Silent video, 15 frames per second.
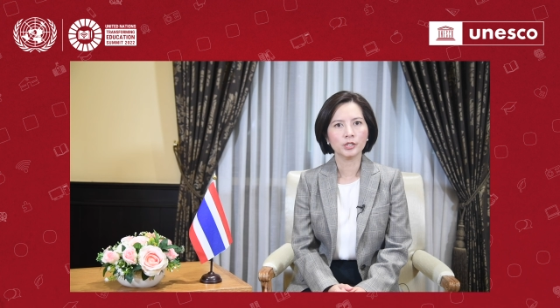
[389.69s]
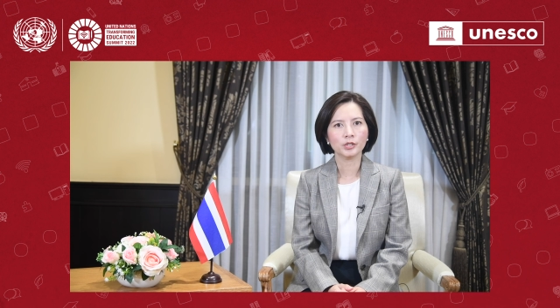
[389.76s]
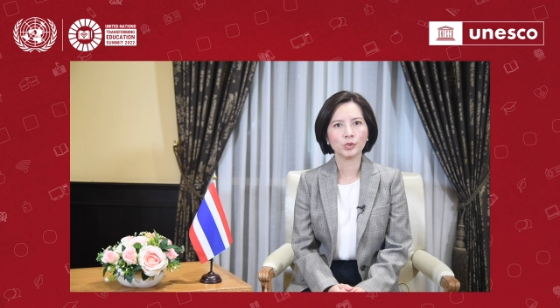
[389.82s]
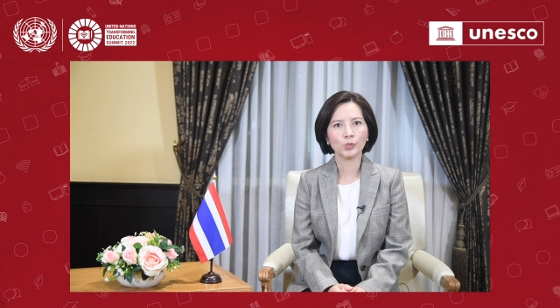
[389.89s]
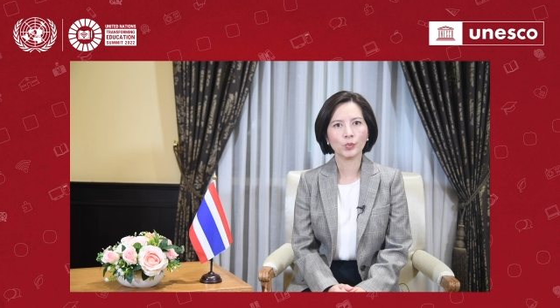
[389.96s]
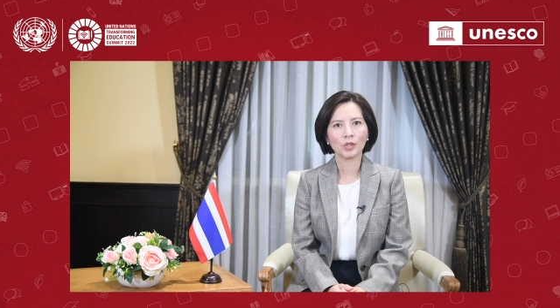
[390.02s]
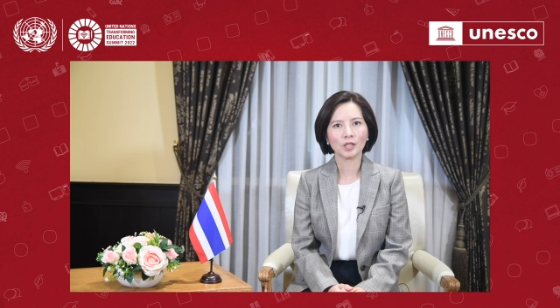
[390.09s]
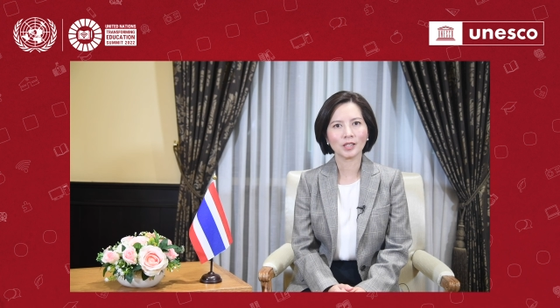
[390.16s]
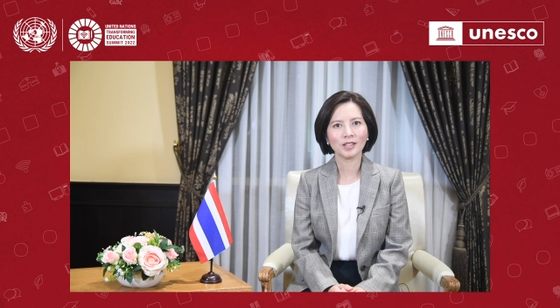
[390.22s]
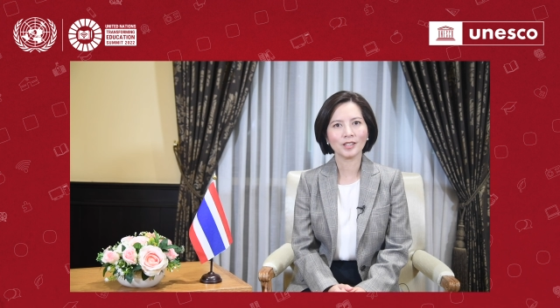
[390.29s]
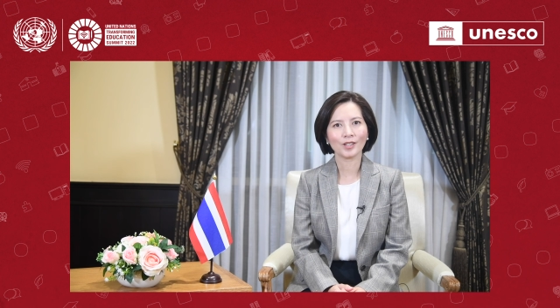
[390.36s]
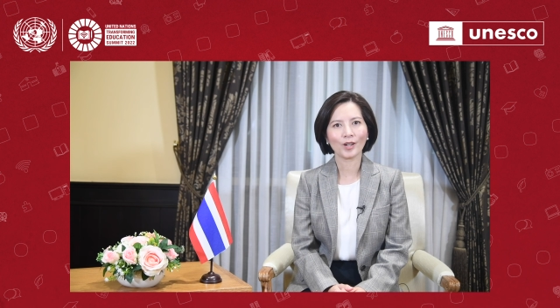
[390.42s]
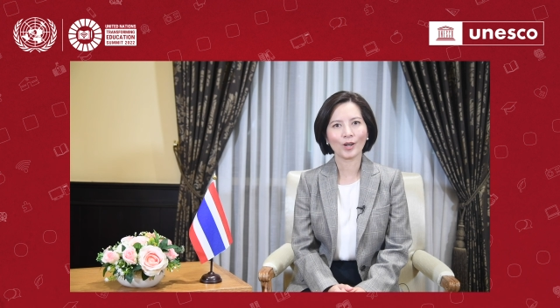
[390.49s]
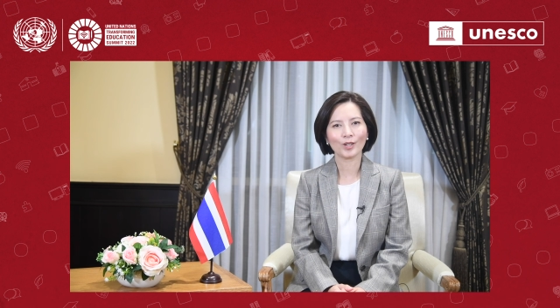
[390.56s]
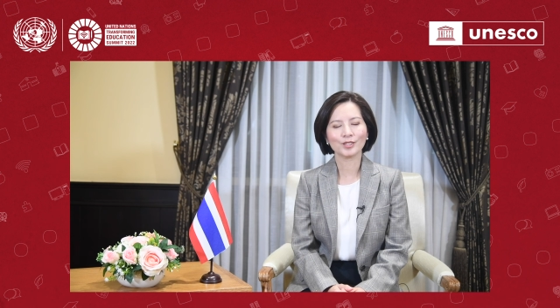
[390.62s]
to
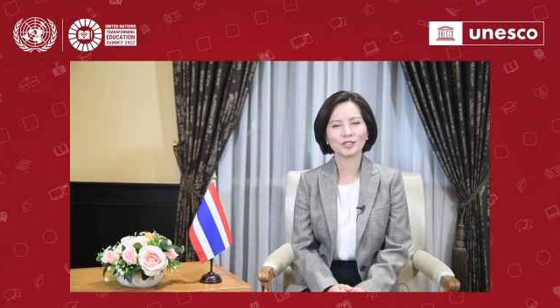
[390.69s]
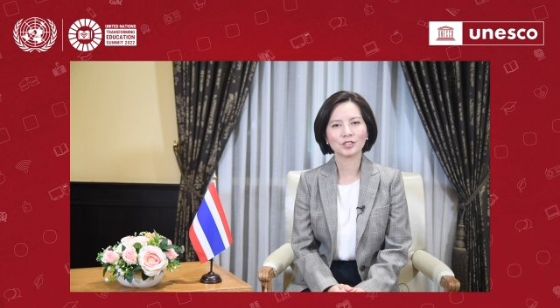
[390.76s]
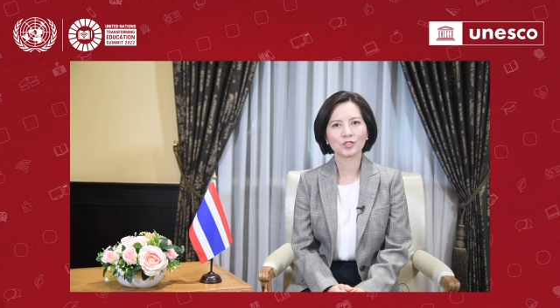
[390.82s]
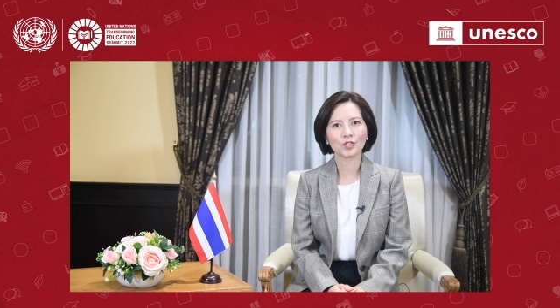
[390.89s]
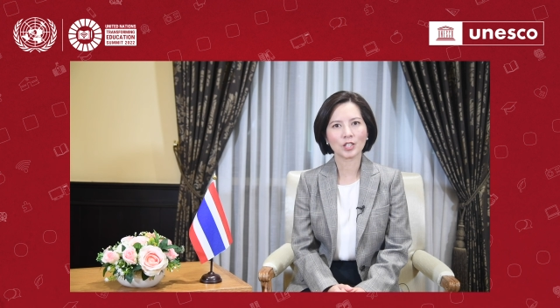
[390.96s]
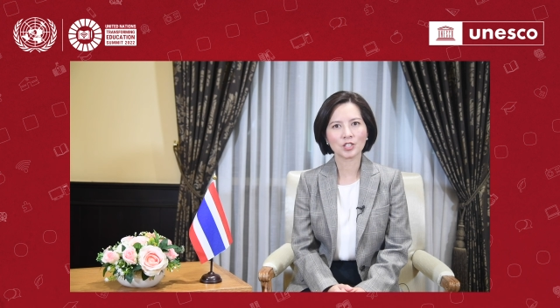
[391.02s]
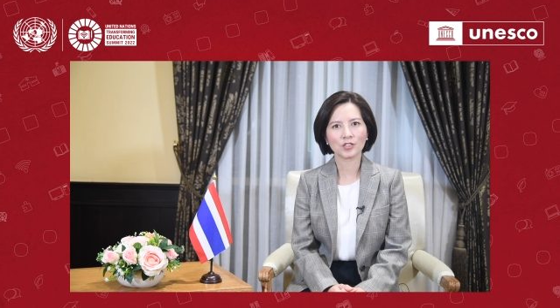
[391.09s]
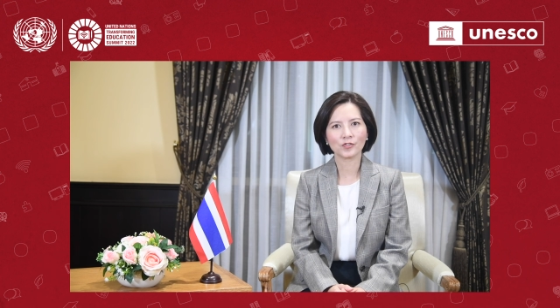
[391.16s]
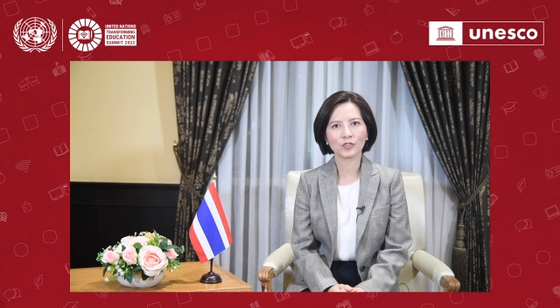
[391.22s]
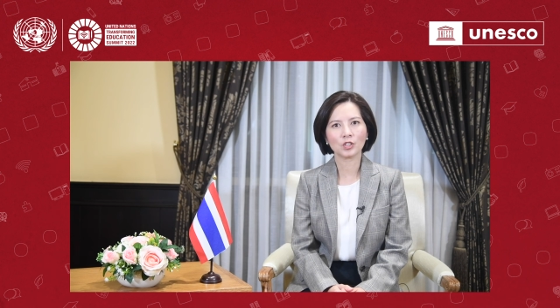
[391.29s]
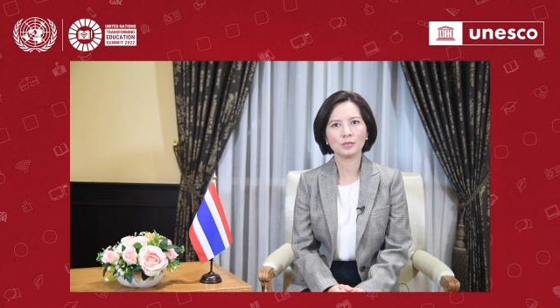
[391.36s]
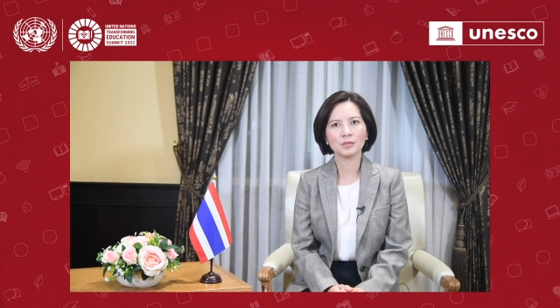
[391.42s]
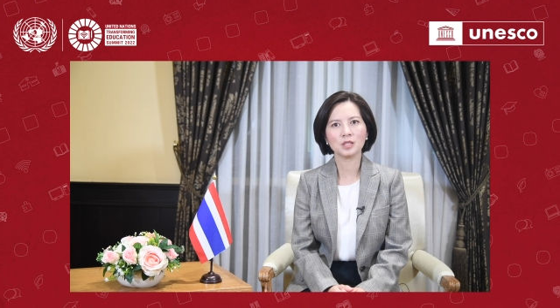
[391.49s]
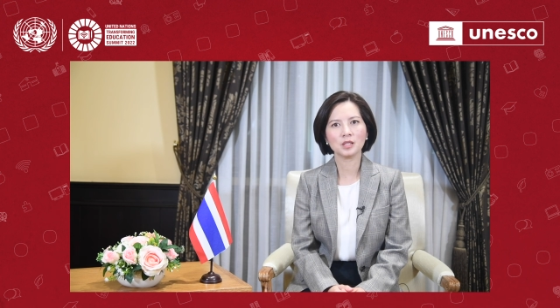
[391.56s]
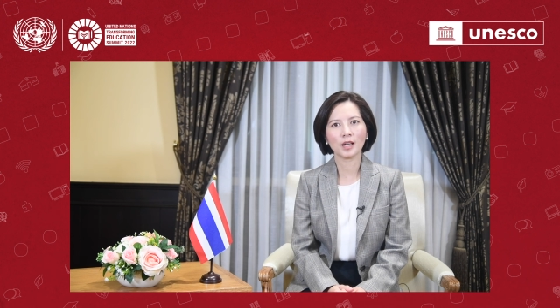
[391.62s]
working on
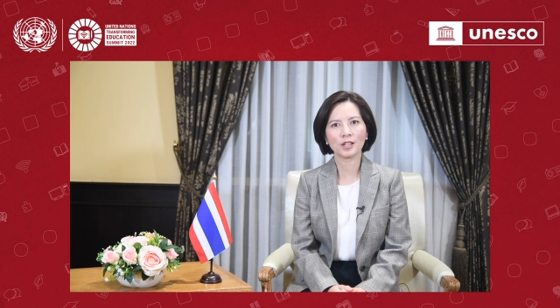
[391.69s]
transforming